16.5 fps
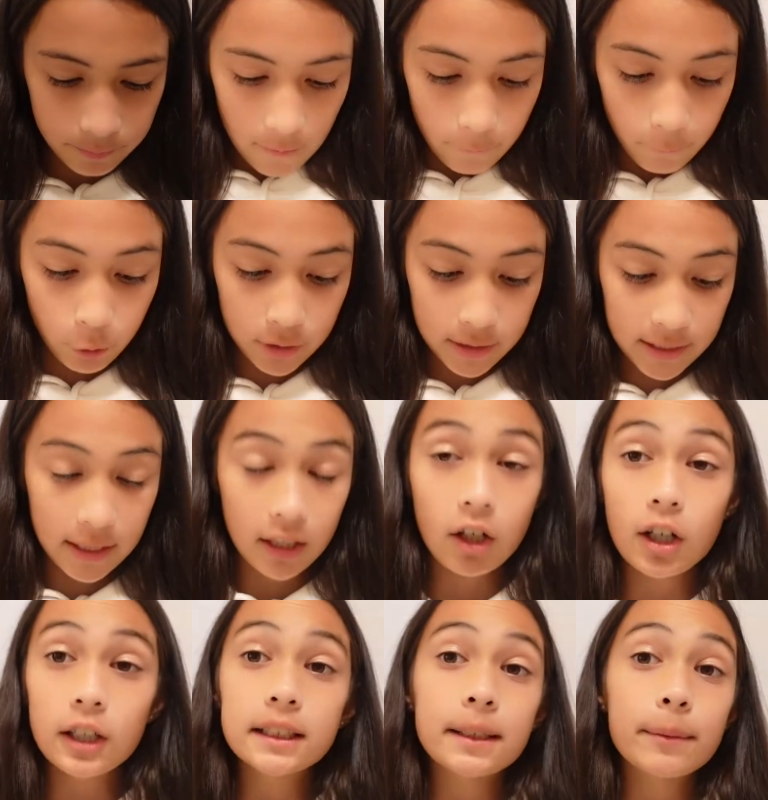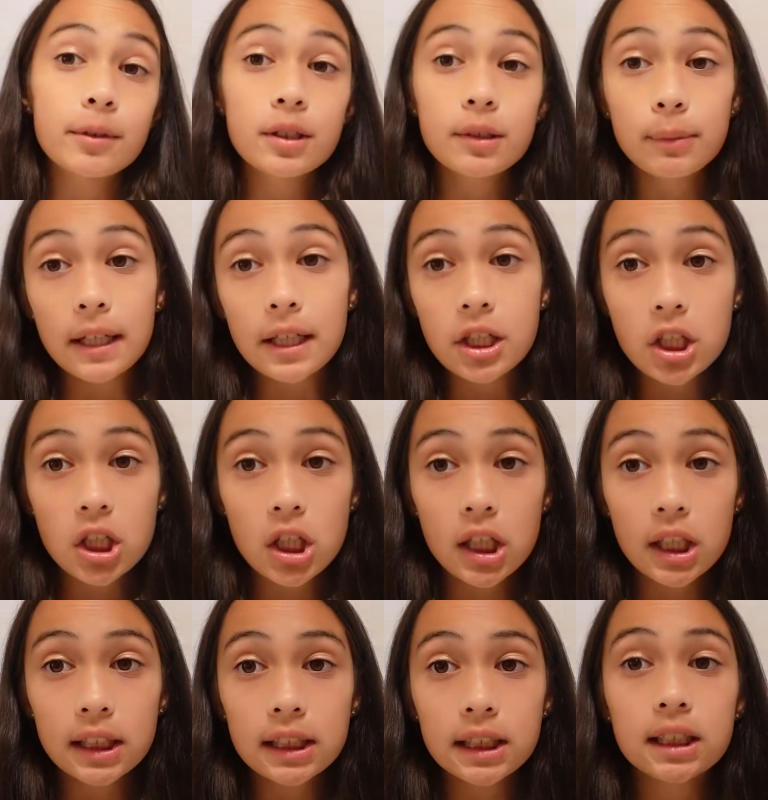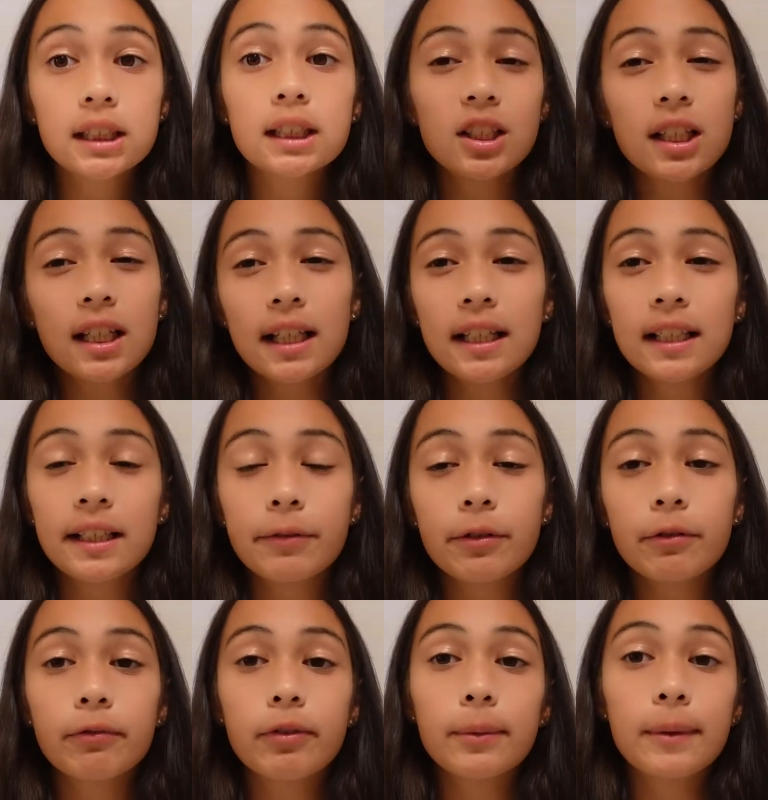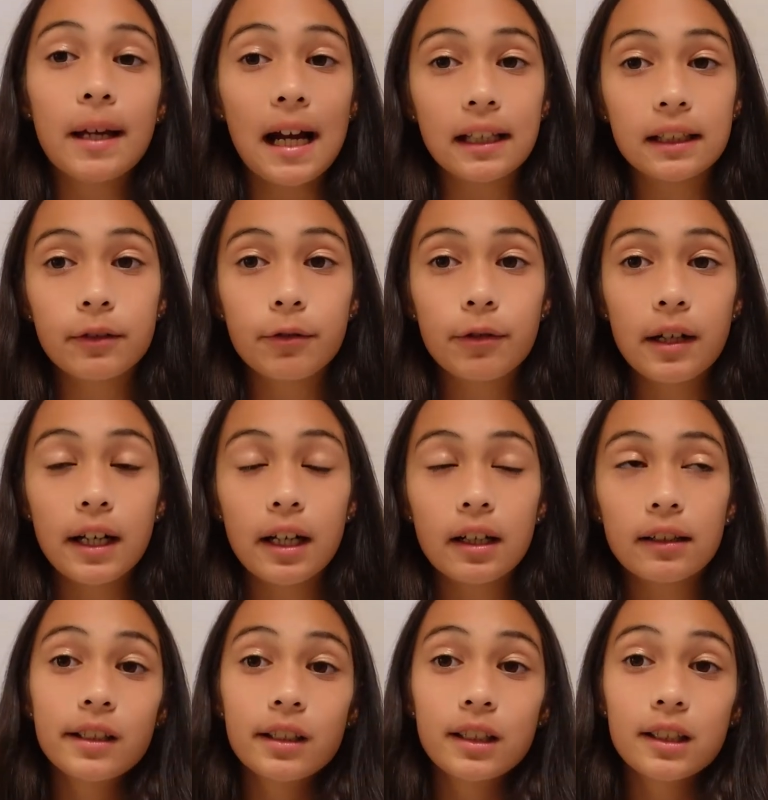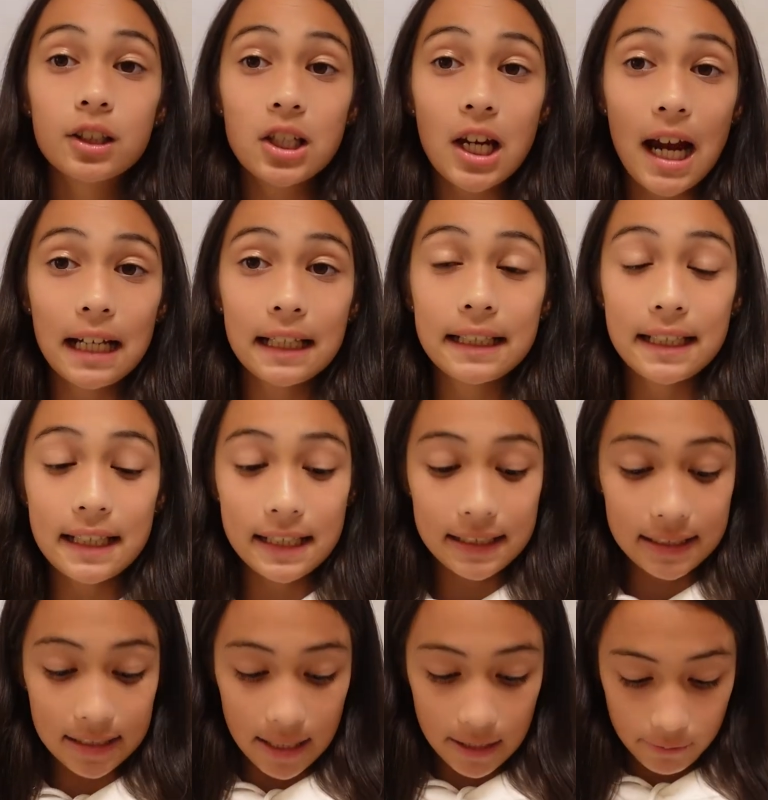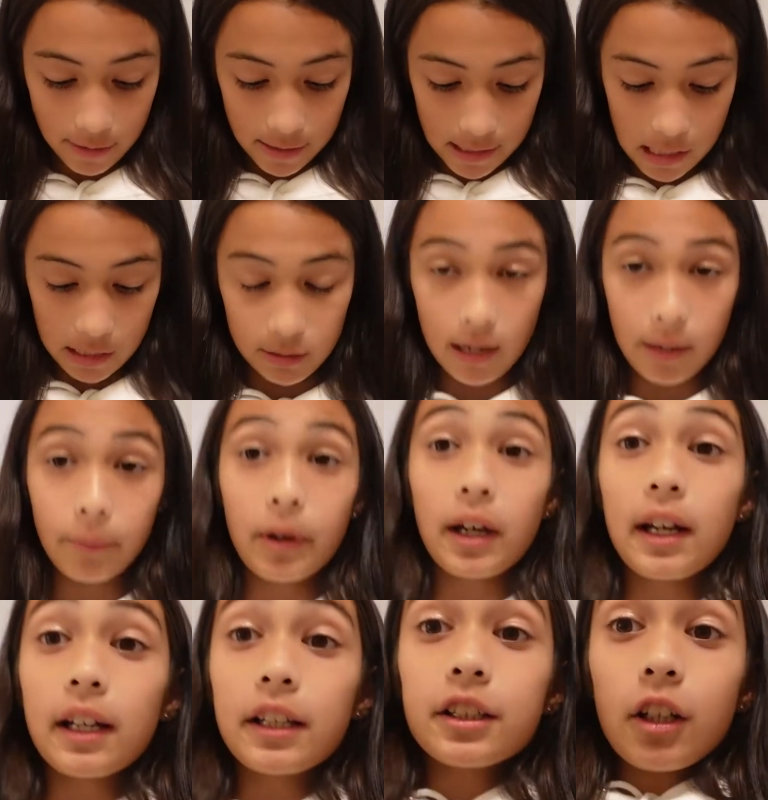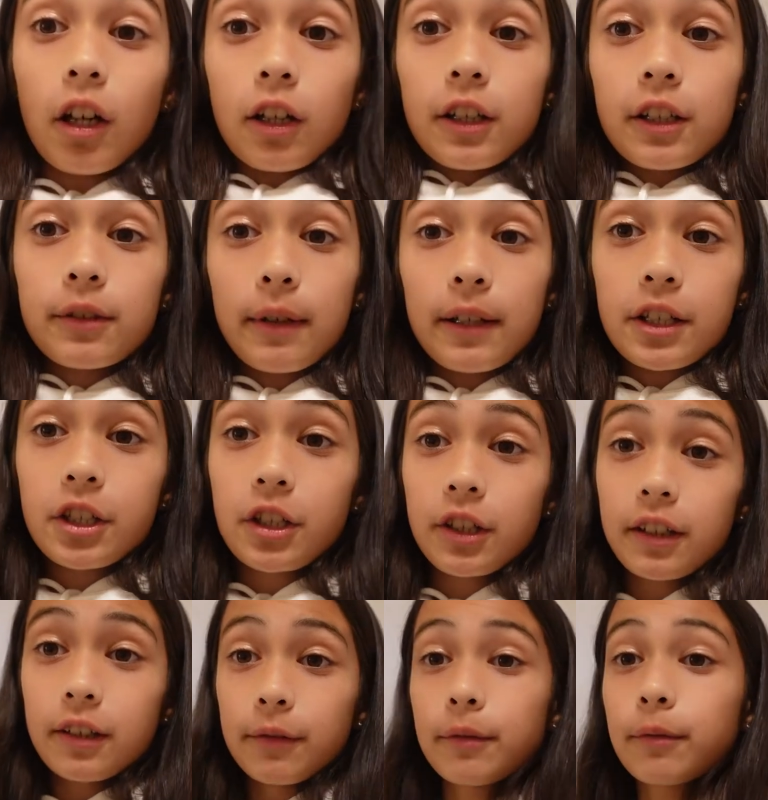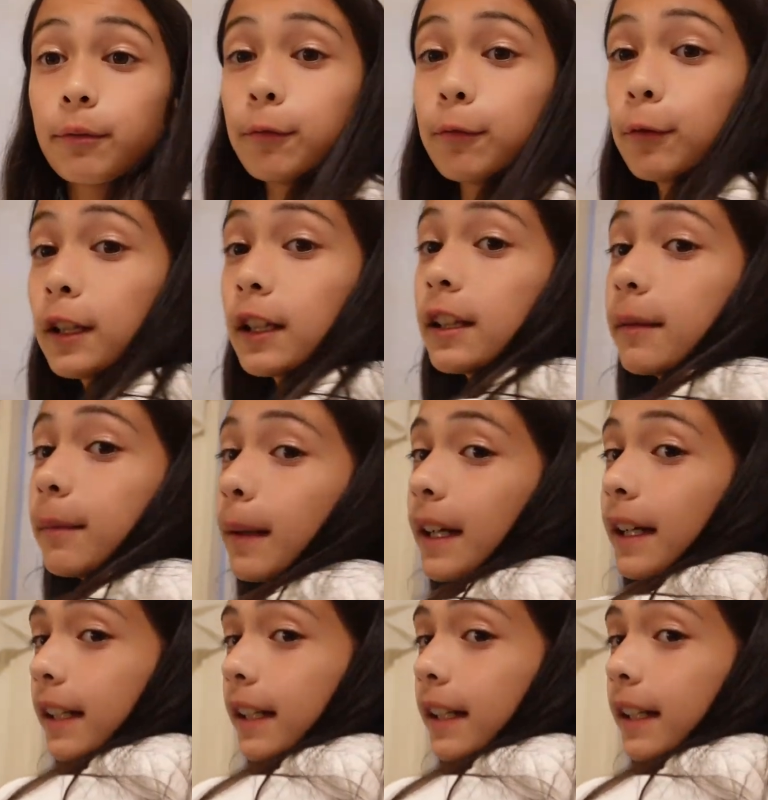14 are some sweatshirts. These are kind of different from the activewear jackets. Like right now I'm wearing a soccer sweatshirt with my